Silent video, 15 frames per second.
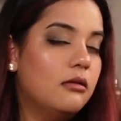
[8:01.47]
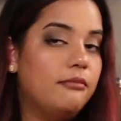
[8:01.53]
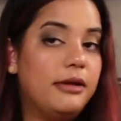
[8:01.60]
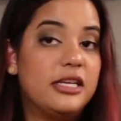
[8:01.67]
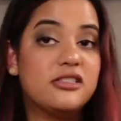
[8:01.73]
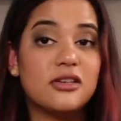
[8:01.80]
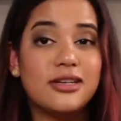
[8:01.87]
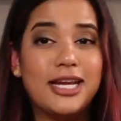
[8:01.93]

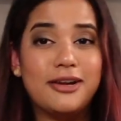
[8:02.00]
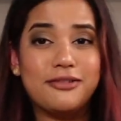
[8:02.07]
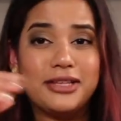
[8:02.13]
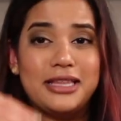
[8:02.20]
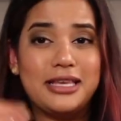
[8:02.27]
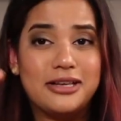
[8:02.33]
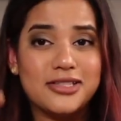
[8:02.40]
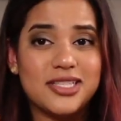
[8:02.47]
Based on
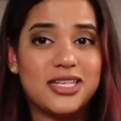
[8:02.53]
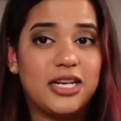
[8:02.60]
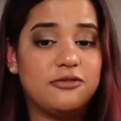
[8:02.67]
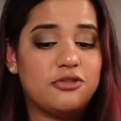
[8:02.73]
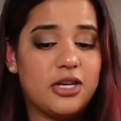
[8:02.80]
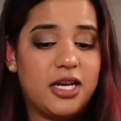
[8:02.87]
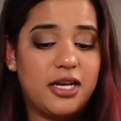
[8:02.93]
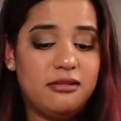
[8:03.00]
everything else that I've
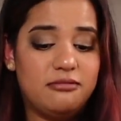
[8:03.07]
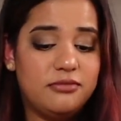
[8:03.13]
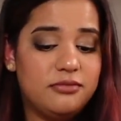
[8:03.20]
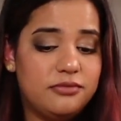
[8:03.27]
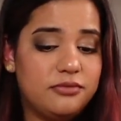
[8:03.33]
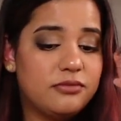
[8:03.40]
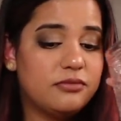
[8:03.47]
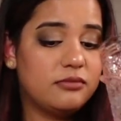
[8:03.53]
tried.
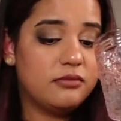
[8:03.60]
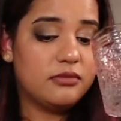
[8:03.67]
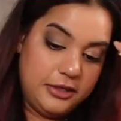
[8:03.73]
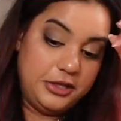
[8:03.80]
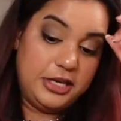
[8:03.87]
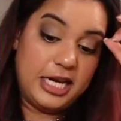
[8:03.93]
You